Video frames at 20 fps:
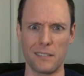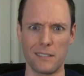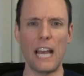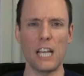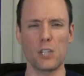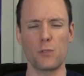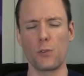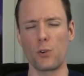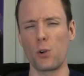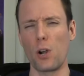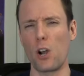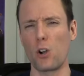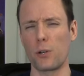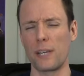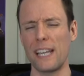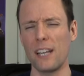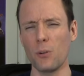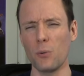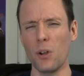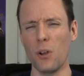As for our
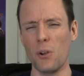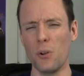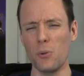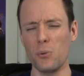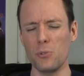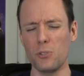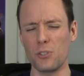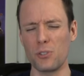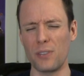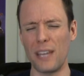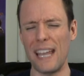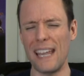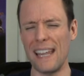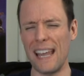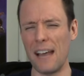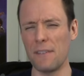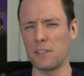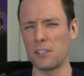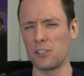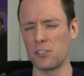heroes, they
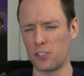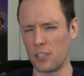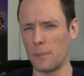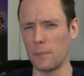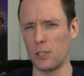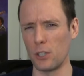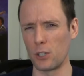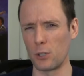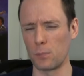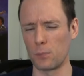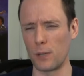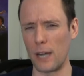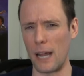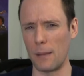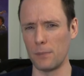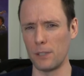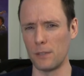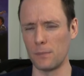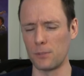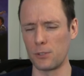have a similar
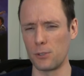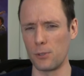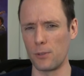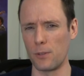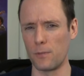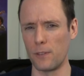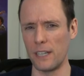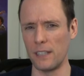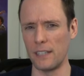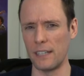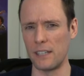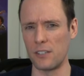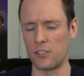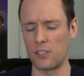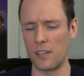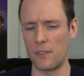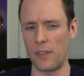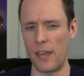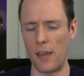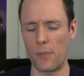problem to the
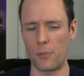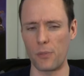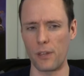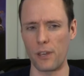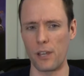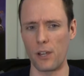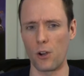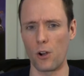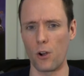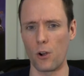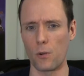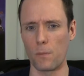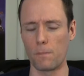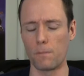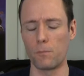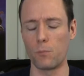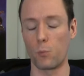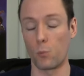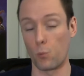villains in that they are